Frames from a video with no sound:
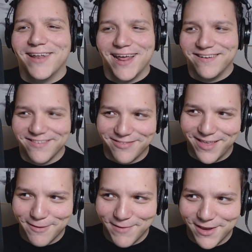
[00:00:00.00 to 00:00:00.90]
And I just
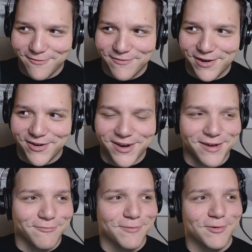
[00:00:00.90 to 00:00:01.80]
like make you very
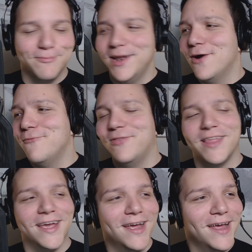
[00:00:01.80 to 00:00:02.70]
uncomfortable. But
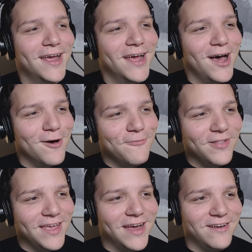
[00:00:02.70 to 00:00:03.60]

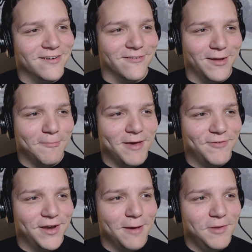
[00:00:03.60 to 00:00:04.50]
hopefully I don't.
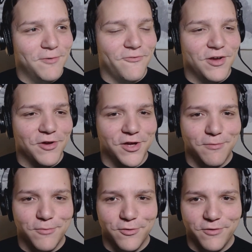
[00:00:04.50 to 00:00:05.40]
I'm in a very
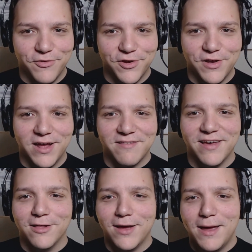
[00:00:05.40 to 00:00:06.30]
good mood, if you could not
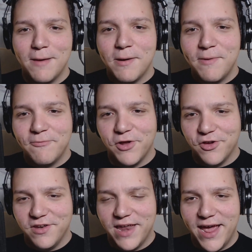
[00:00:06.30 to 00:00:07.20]
tell. I'm having a
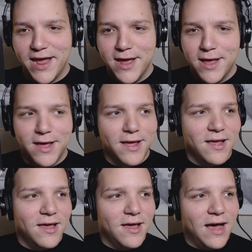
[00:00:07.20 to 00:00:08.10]
good day.
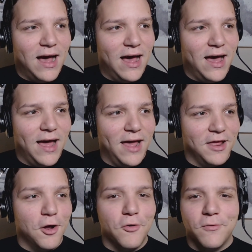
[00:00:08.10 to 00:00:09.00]

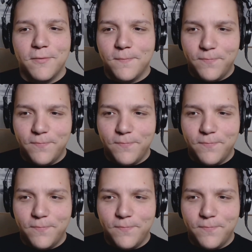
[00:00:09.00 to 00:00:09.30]
You know,